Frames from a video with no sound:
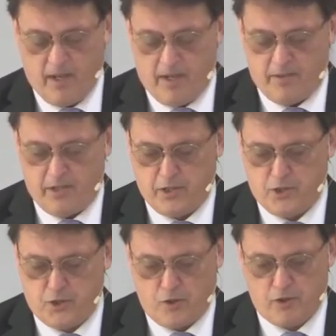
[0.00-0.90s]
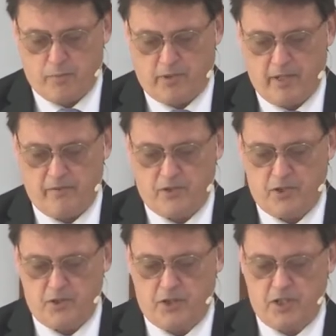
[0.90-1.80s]
Then assures believers
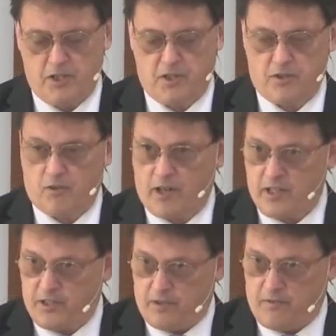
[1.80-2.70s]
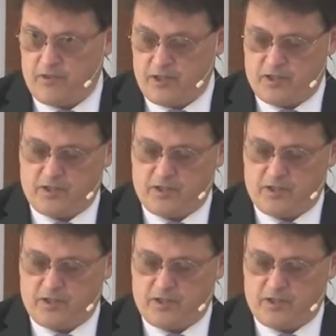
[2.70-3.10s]
in Jesus Christ of this.